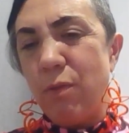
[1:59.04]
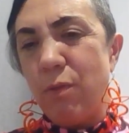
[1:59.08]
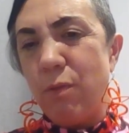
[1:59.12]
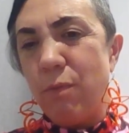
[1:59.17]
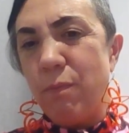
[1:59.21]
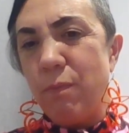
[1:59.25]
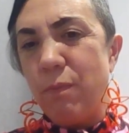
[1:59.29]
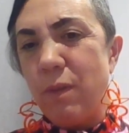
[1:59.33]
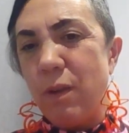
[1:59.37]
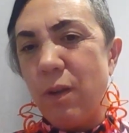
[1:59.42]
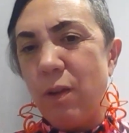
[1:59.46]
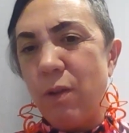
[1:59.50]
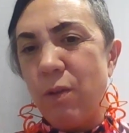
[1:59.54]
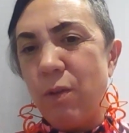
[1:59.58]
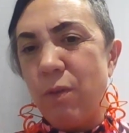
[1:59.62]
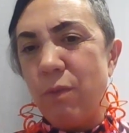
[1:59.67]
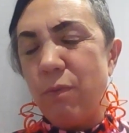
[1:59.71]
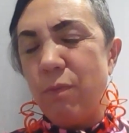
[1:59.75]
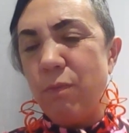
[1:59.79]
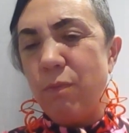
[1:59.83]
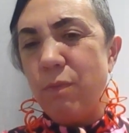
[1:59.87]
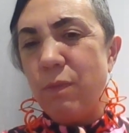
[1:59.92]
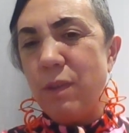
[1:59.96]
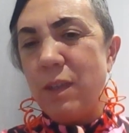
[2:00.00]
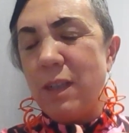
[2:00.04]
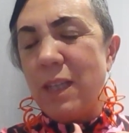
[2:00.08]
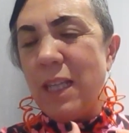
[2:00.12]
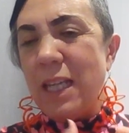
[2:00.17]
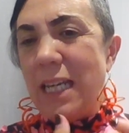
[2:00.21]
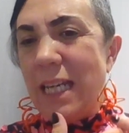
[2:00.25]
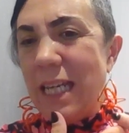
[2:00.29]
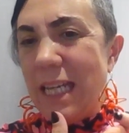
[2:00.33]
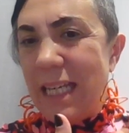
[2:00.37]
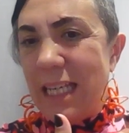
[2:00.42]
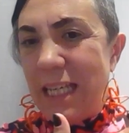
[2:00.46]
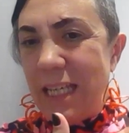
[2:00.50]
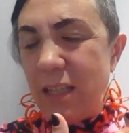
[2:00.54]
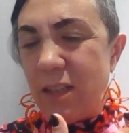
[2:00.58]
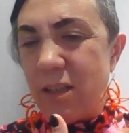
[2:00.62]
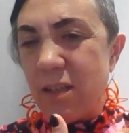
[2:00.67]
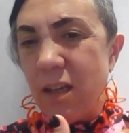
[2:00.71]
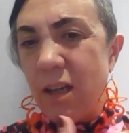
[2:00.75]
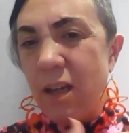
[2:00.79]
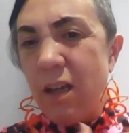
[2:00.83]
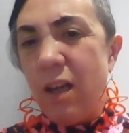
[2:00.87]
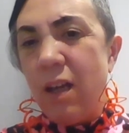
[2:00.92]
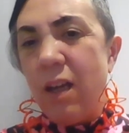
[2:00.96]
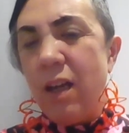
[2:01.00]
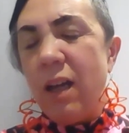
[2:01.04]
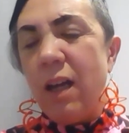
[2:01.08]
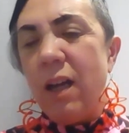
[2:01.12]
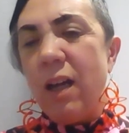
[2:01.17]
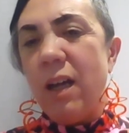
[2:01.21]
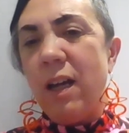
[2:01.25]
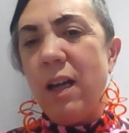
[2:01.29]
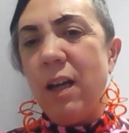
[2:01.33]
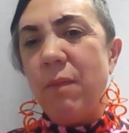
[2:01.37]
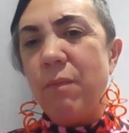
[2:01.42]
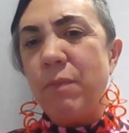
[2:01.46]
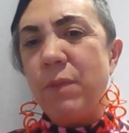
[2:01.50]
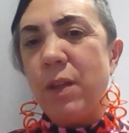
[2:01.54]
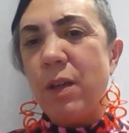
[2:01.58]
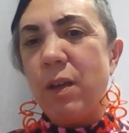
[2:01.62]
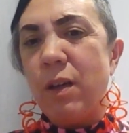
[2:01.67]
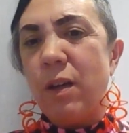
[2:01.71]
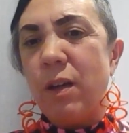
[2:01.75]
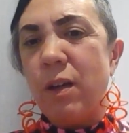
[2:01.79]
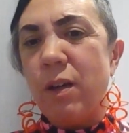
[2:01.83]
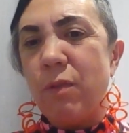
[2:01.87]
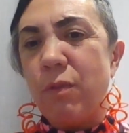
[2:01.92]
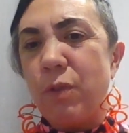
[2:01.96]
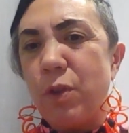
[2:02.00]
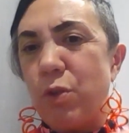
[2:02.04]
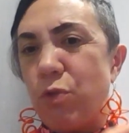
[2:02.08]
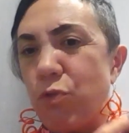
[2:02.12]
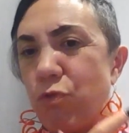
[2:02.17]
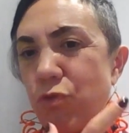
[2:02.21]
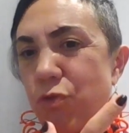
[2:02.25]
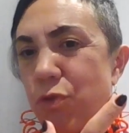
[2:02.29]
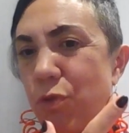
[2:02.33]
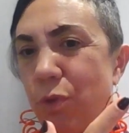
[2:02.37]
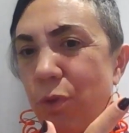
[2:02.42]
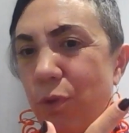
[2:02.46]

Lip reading: of the need of control